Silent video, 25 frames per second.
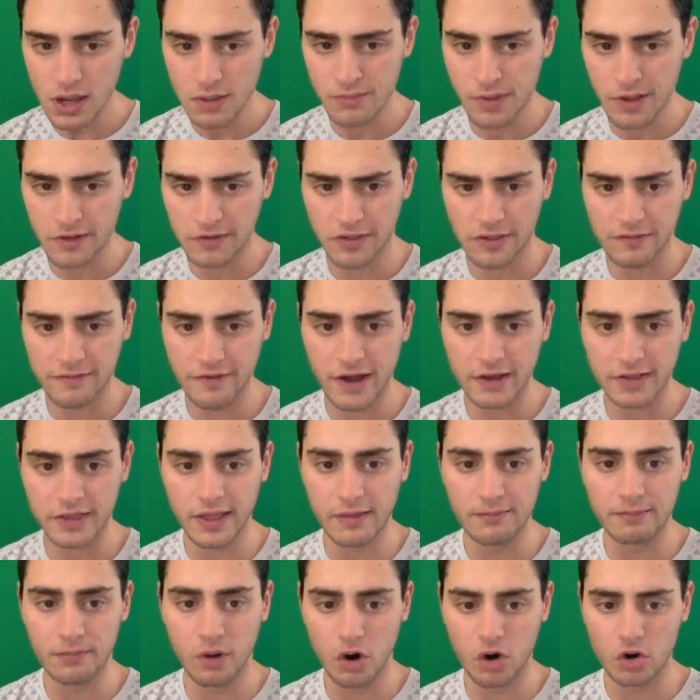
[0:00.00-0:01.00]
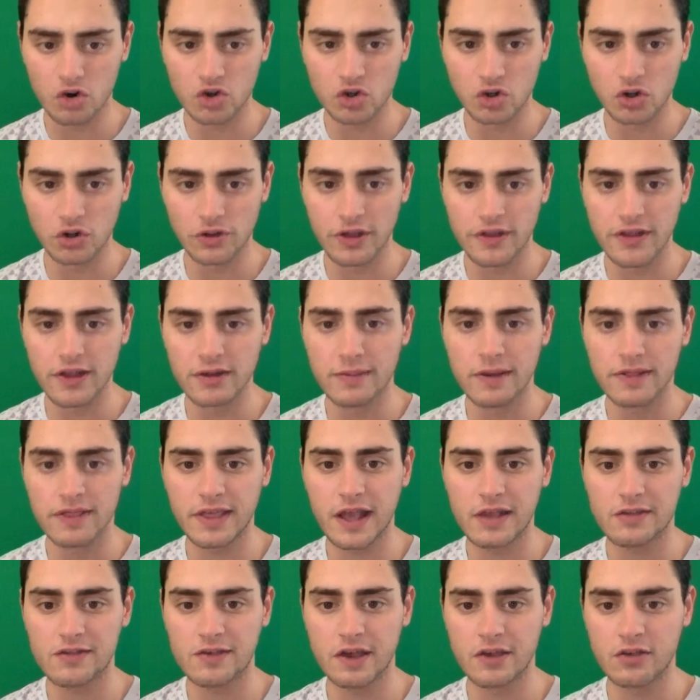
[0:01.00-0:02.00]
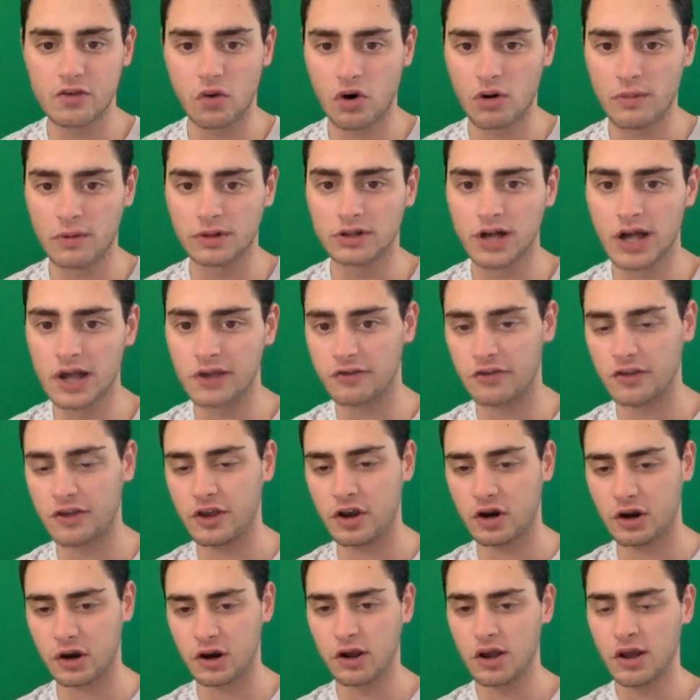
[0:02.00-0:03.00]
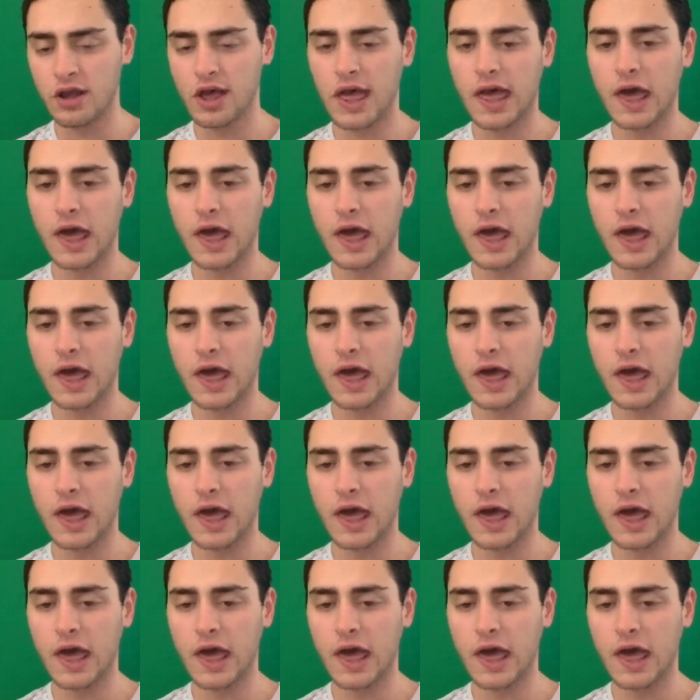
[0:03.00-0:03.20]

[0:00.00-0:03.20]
based on the fact that Marshall, they did make the NCAA tournament last year.